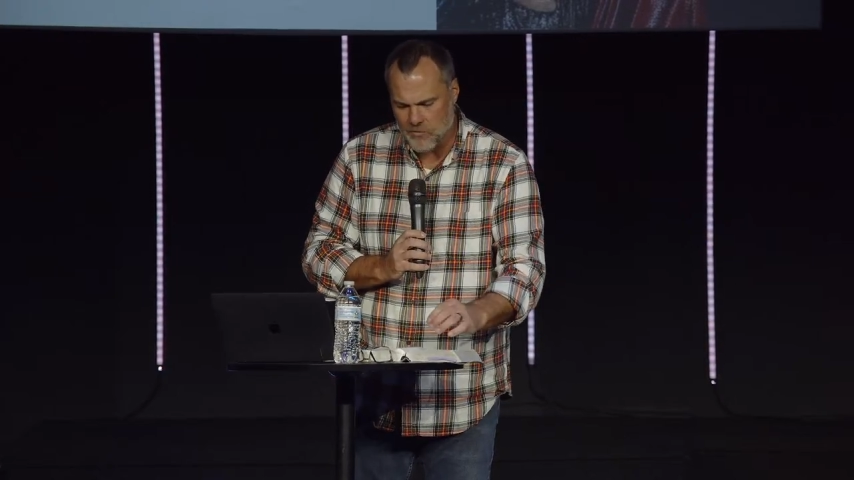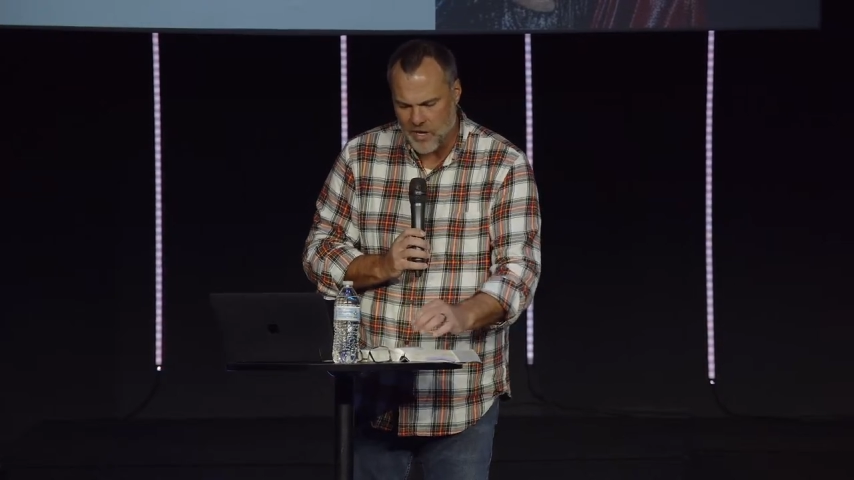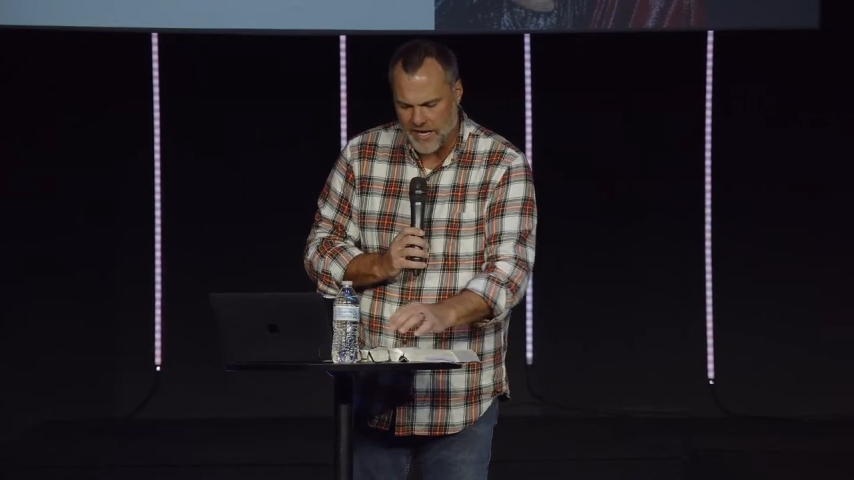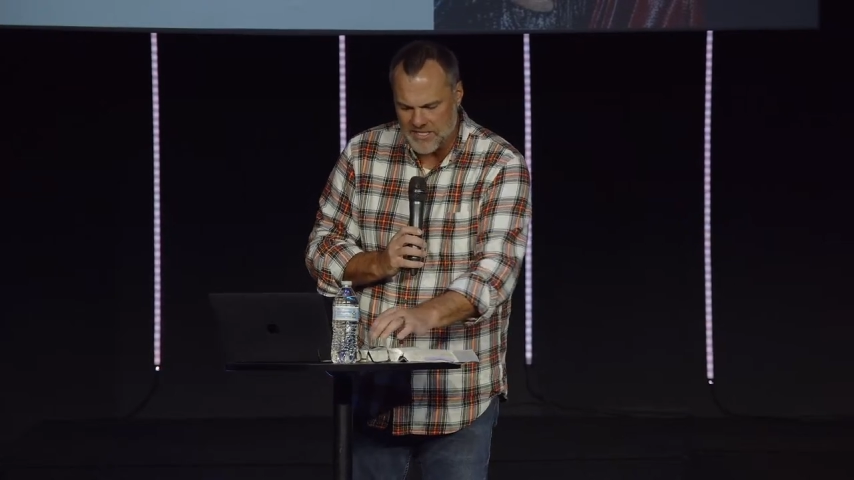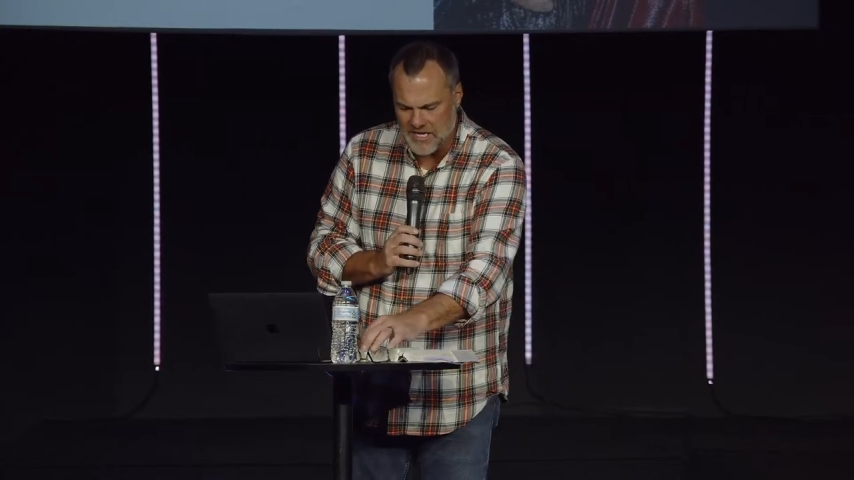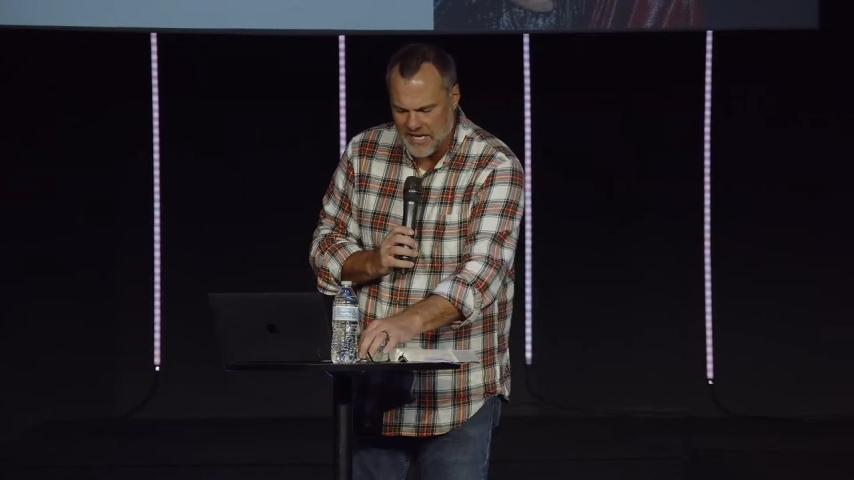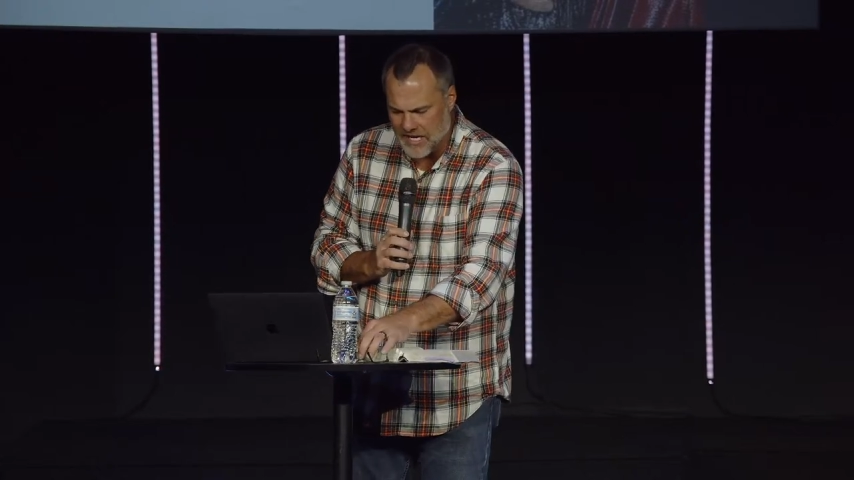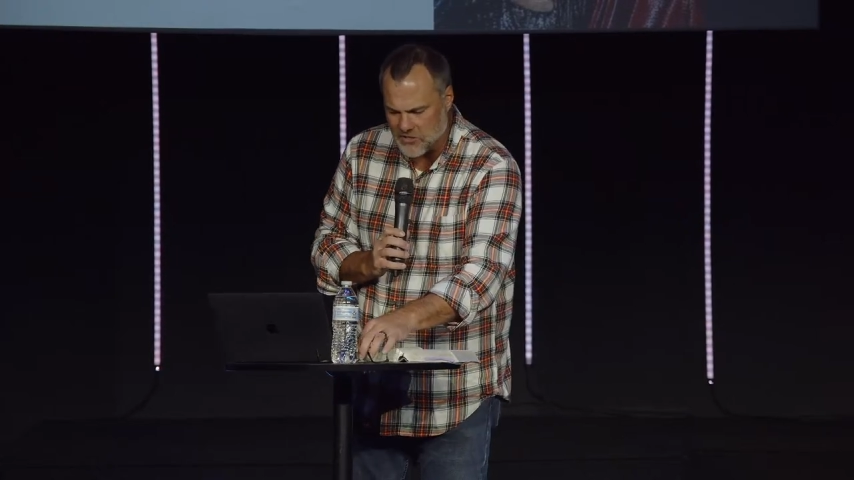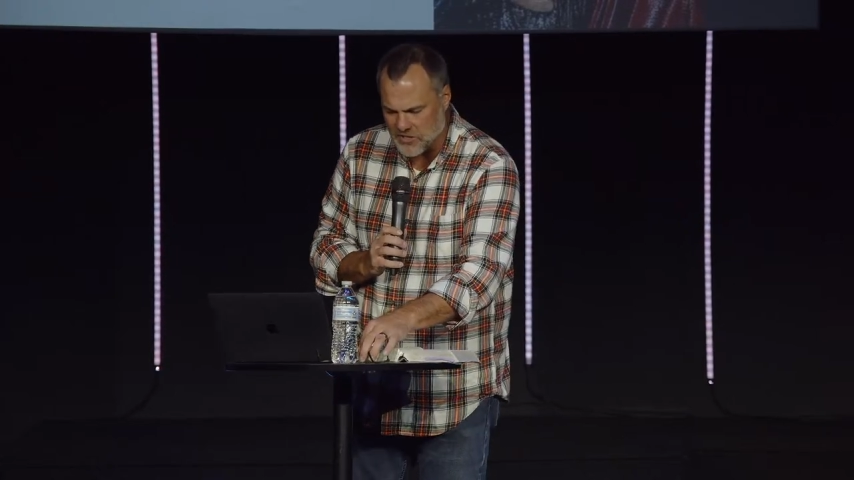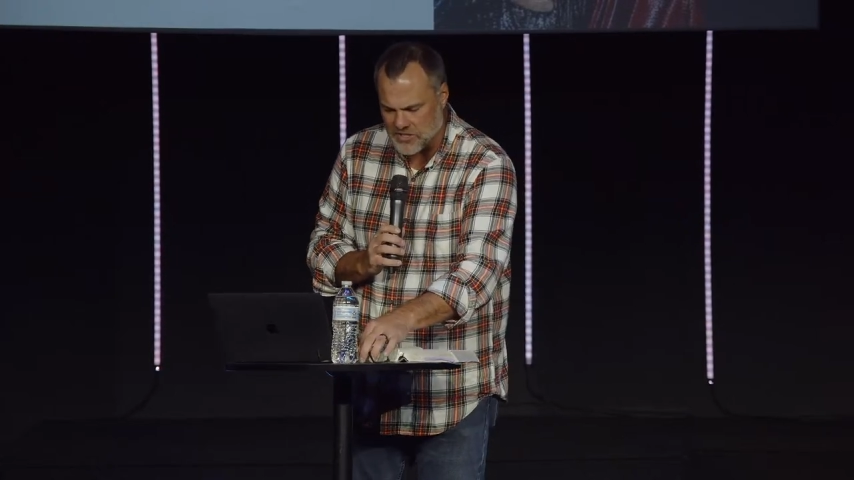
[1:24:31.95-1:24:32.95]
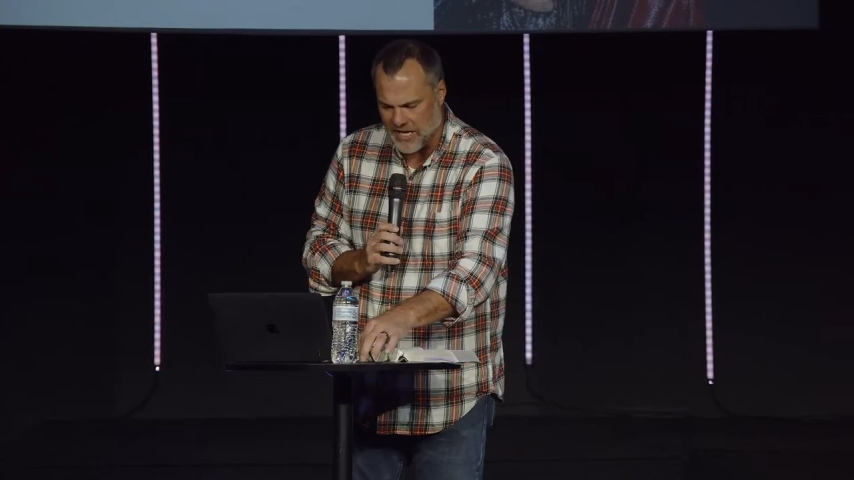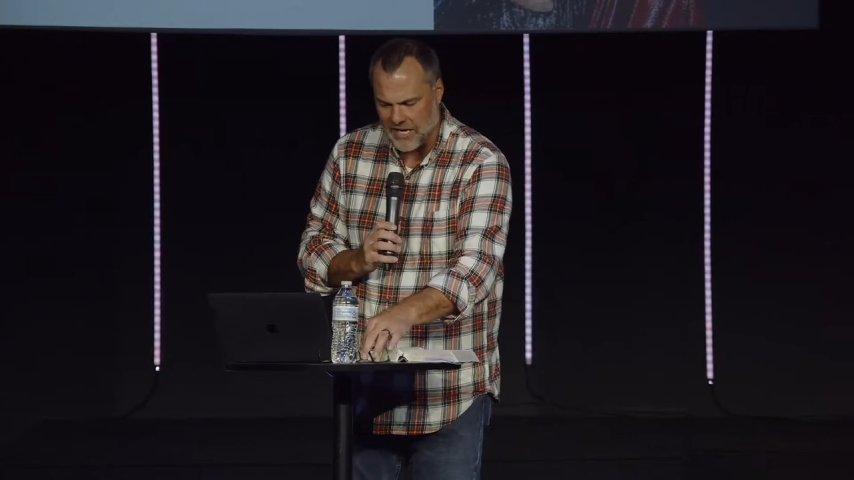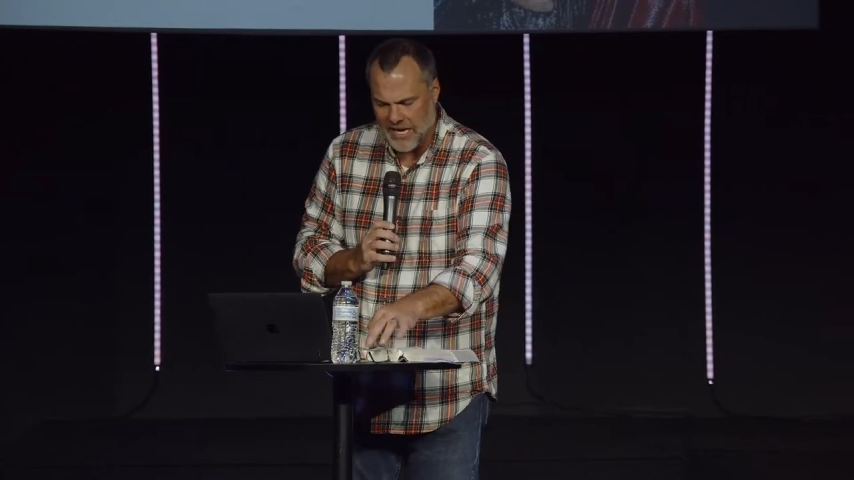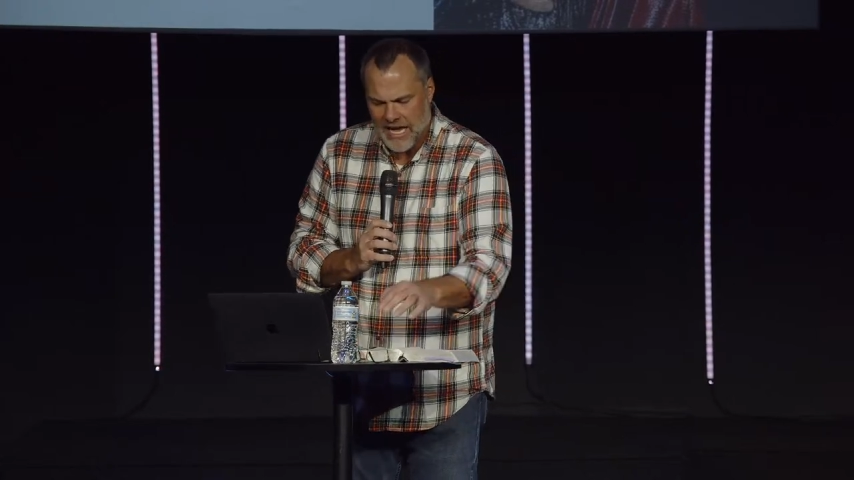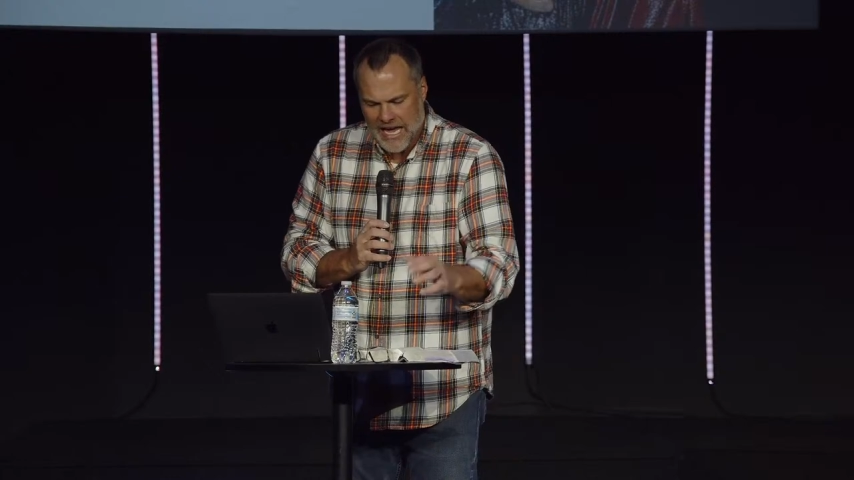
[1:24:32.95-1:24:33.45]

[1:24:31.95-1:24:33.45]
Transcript: I want. Isn't it interesting?